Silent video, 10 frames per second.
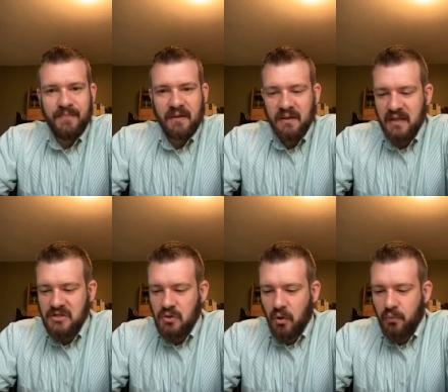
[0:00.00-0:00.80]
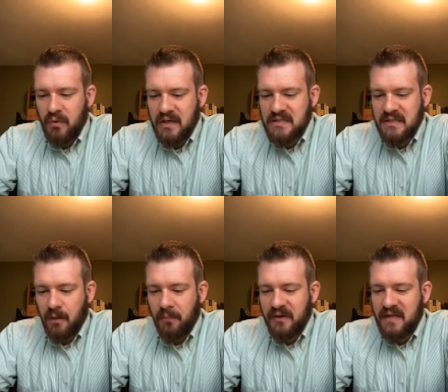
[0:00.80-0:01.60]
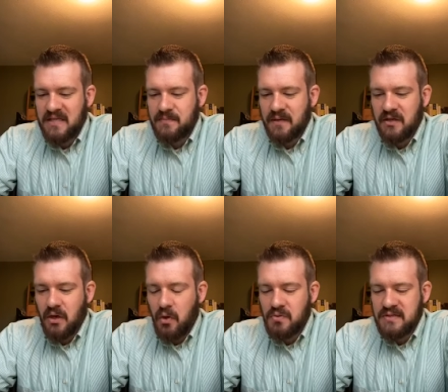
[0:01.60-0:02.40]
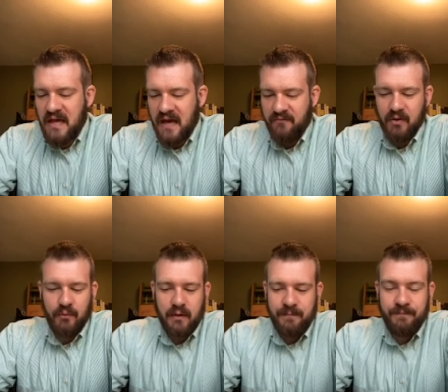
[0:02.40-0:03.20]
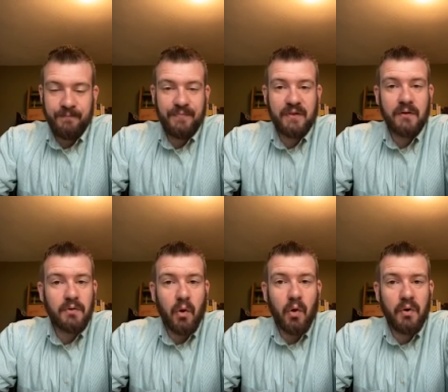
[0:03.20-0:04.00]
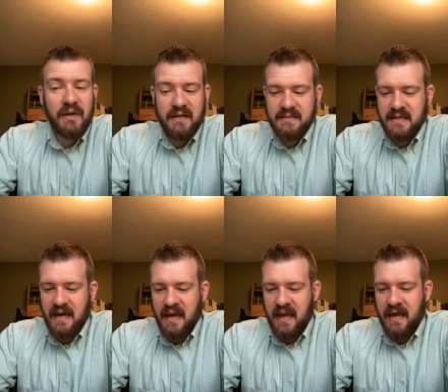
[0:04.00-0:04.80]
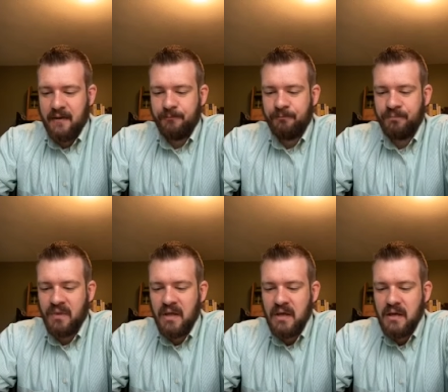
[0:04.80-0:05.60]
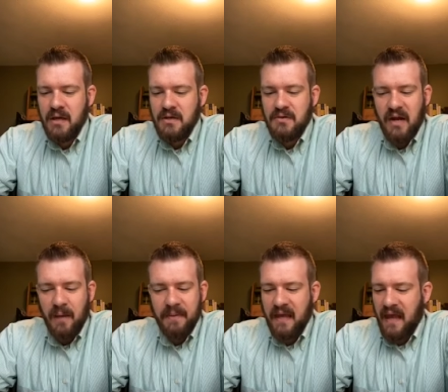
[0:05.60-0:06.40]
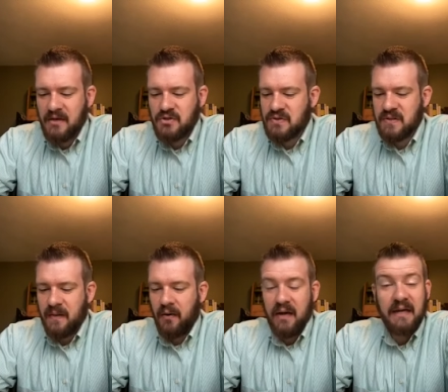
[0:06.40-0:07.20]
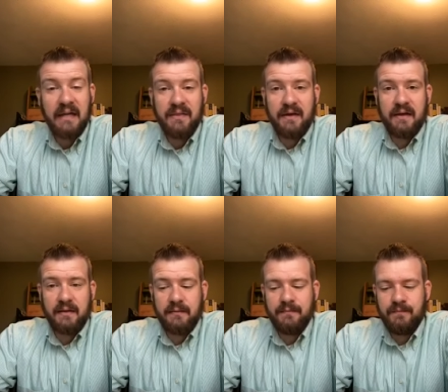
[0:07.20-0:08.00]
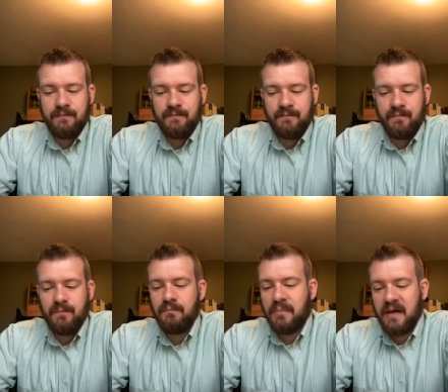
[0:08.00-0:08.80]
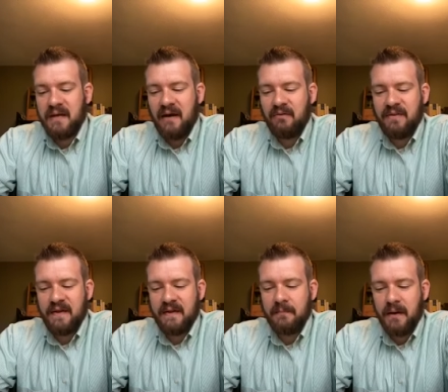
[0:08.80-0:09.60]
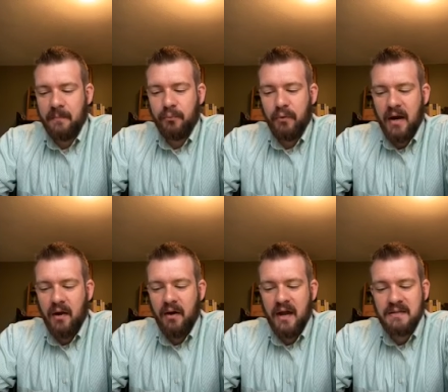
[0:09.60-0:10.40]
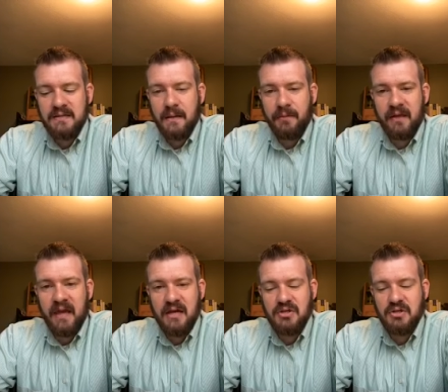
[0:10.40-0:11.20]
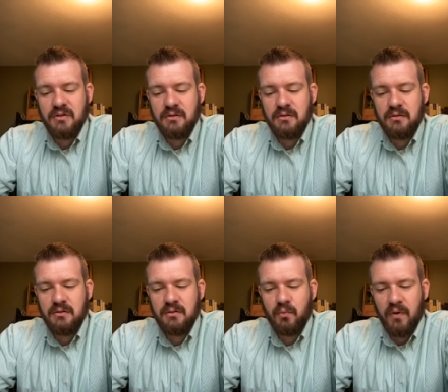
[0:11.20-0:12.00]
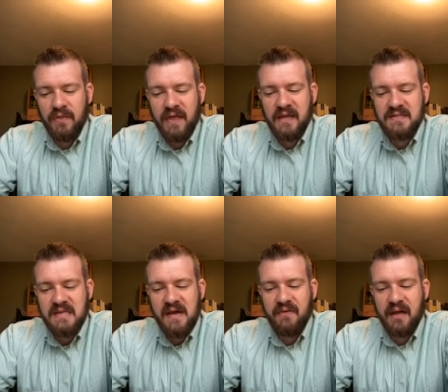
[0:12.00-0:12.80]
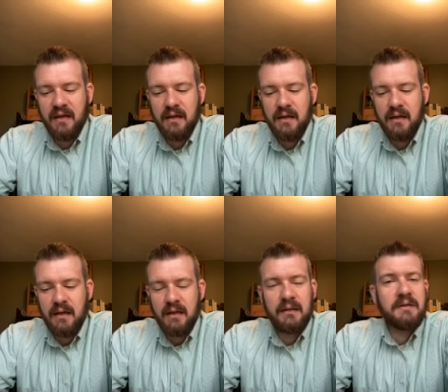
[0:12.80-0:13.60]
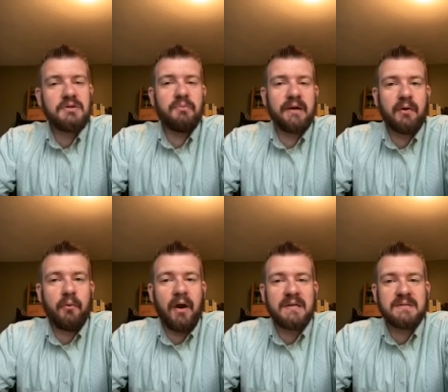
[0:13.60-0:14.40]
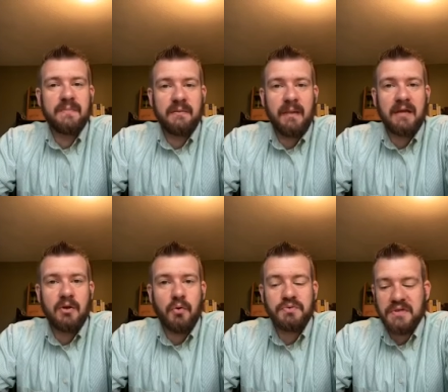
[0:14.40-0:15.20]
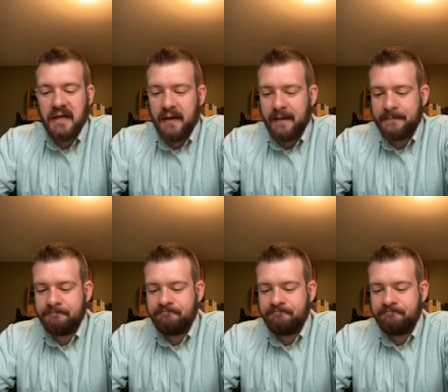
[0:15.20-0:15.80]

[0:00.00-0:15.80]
Let your reasonableness be known to everyone. The Lord is at hand. Do not be anxious about anything, but in everything, by prayer and supplication, with thanksgiving, let your requests be made known to God.